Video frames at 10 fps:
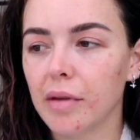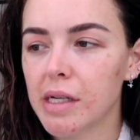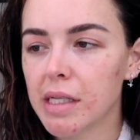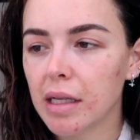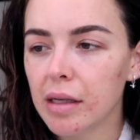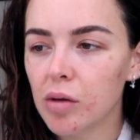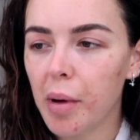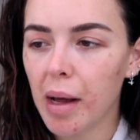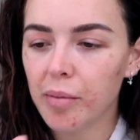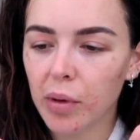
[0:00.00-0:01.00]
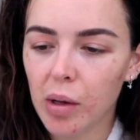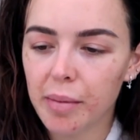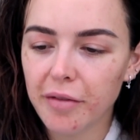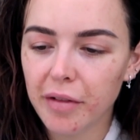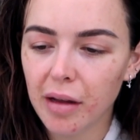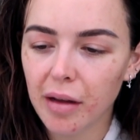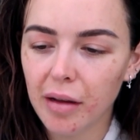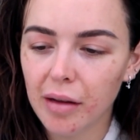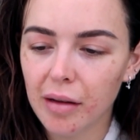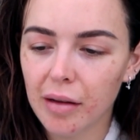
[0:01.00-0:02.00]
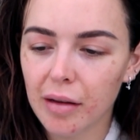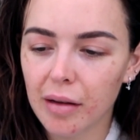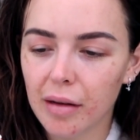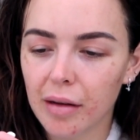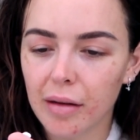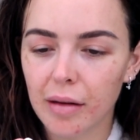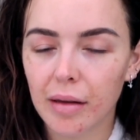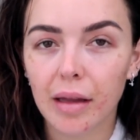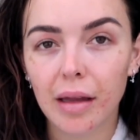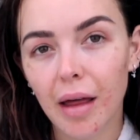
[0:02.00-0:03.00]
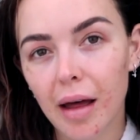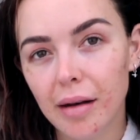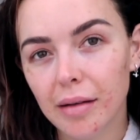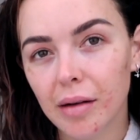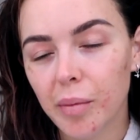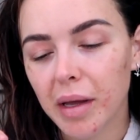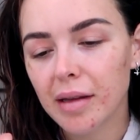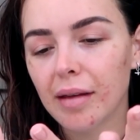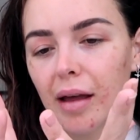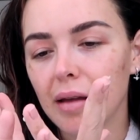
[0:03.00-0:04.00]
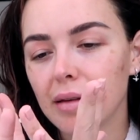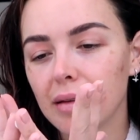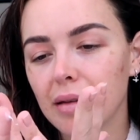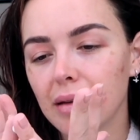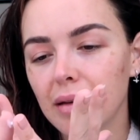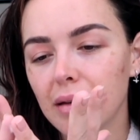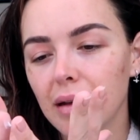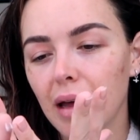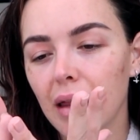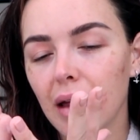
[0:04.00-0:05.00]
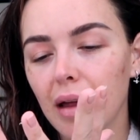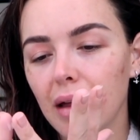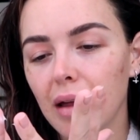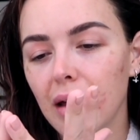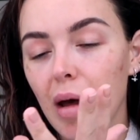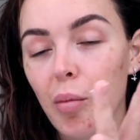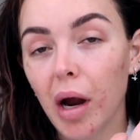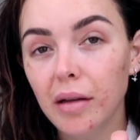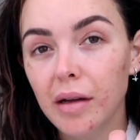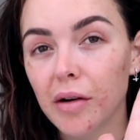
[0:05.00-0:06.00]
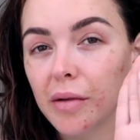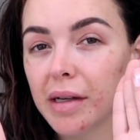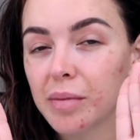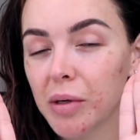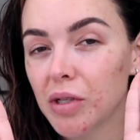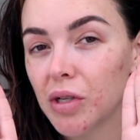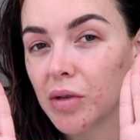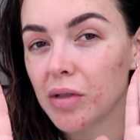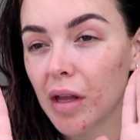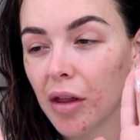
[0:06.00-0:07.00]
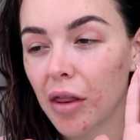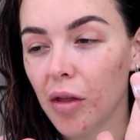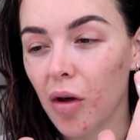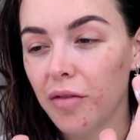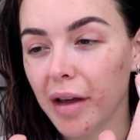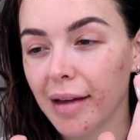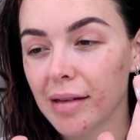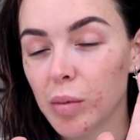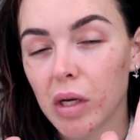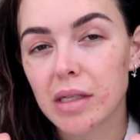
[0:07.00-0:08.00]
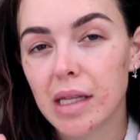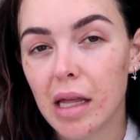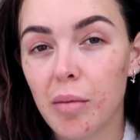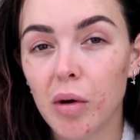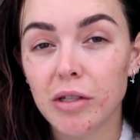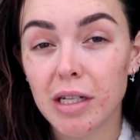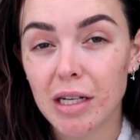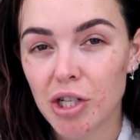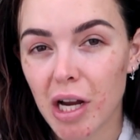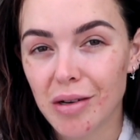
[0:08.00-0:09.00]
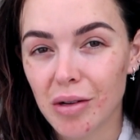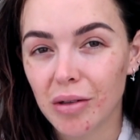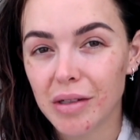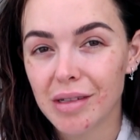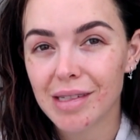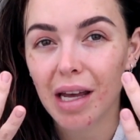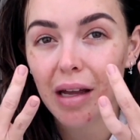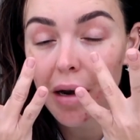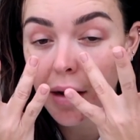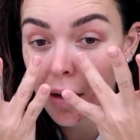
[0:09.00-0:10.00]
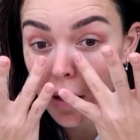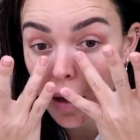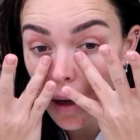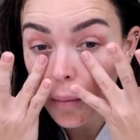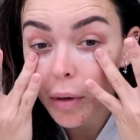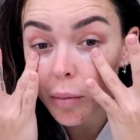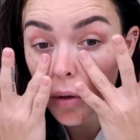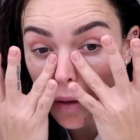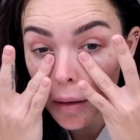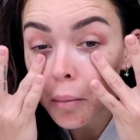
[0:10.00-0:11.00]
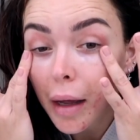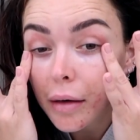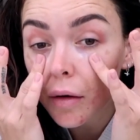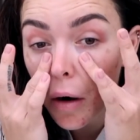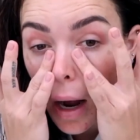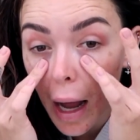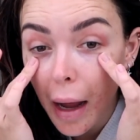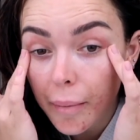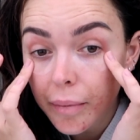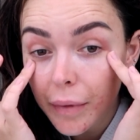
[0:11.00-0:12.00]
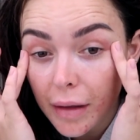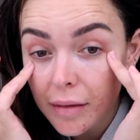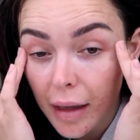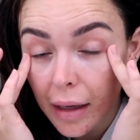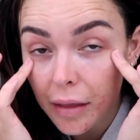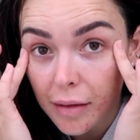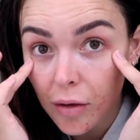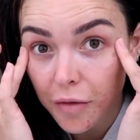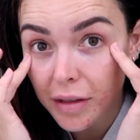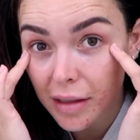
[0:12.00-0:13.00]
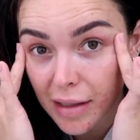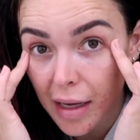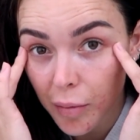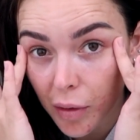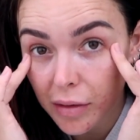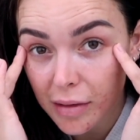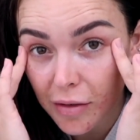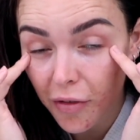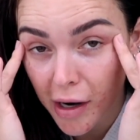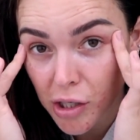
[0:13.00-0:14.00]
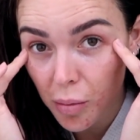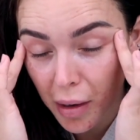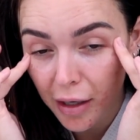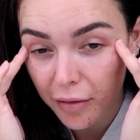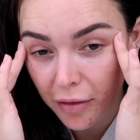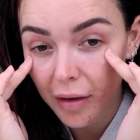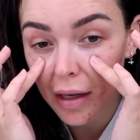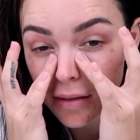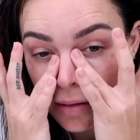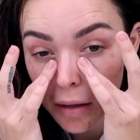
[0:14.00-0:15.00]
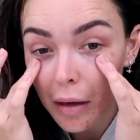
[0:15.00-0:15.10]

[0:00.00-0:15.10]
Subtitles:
So just a little pump on my finger, like that, little pea size together. Apparently you're always supposed to use the third fingers because they're the most gentle on your skin. And when you put them under your eye, that's like the softest and most fragile part of your face.